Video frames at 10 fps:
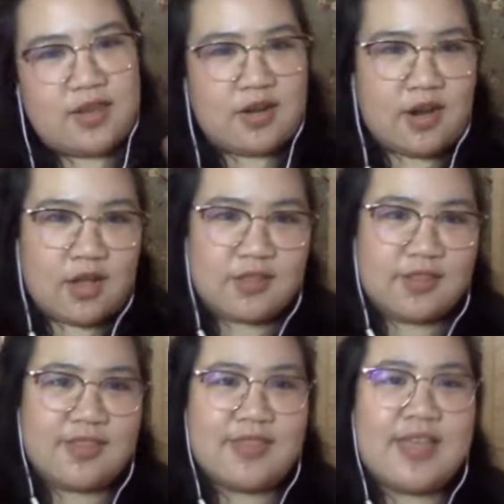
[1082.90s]
than not
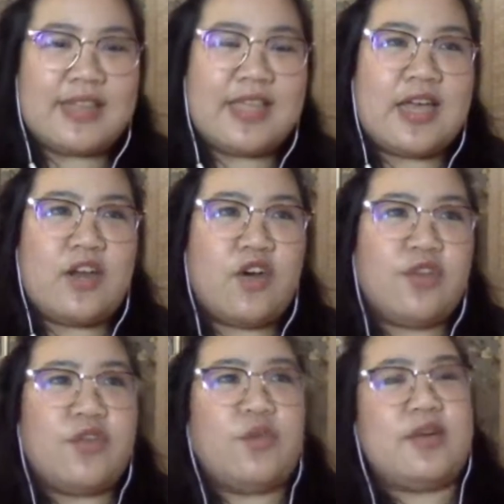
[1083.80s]
that an
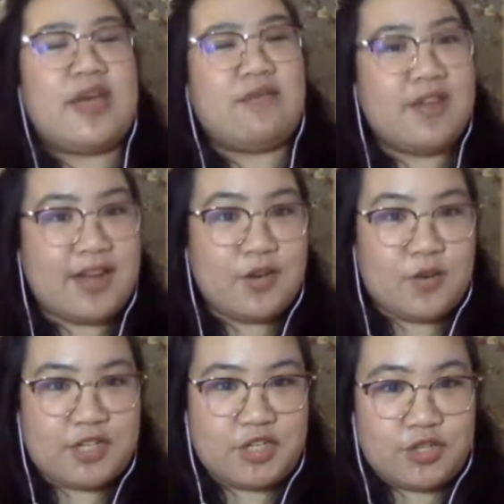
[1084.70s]
author would have guide
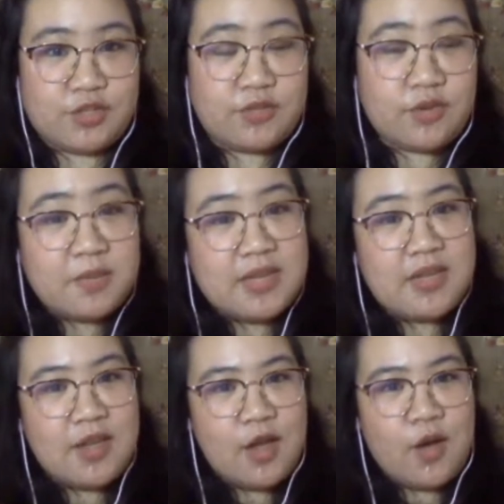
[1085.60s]
questions for
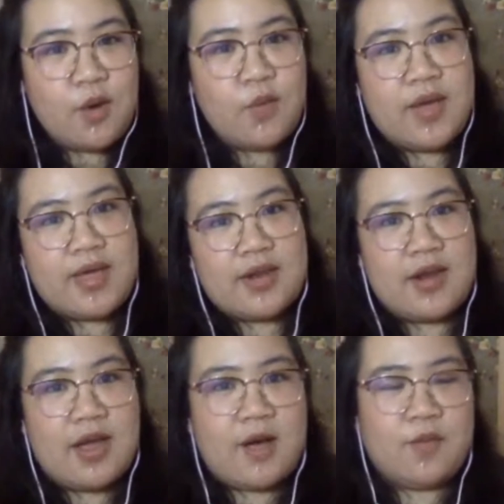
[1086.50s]
me when
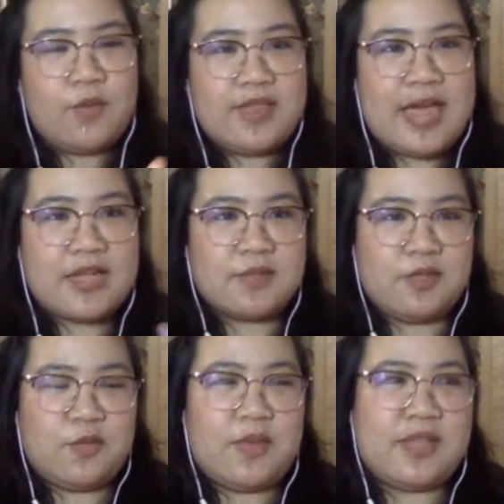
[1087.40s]
they ask
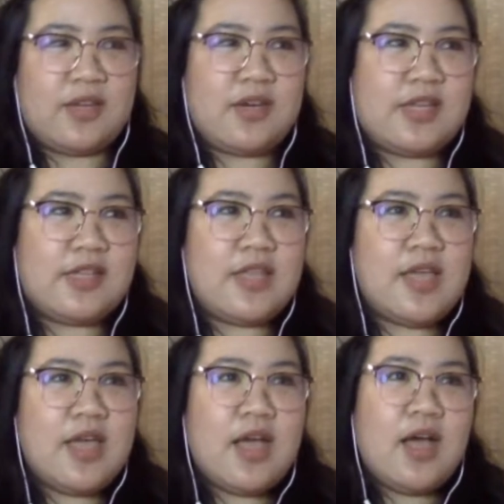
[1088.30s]
me to beta read.
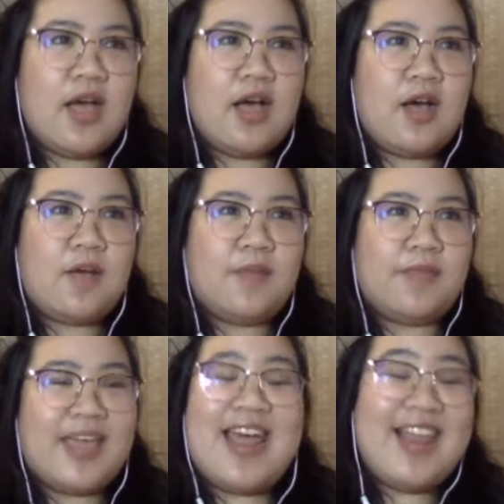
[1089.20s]
And
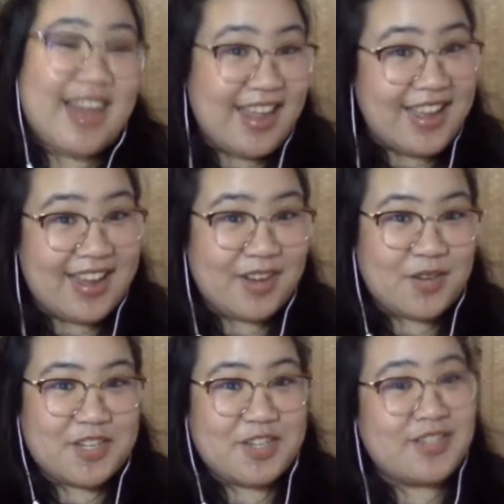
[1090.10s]
I like guide
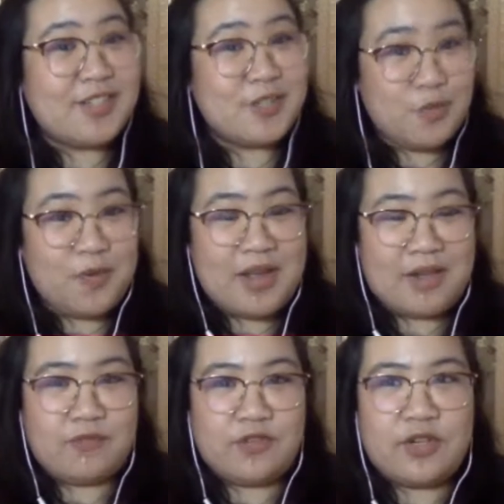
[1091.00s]
questions; they're super
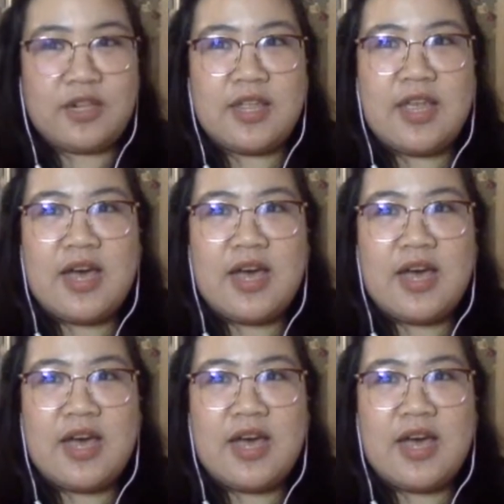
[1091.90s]
helpful.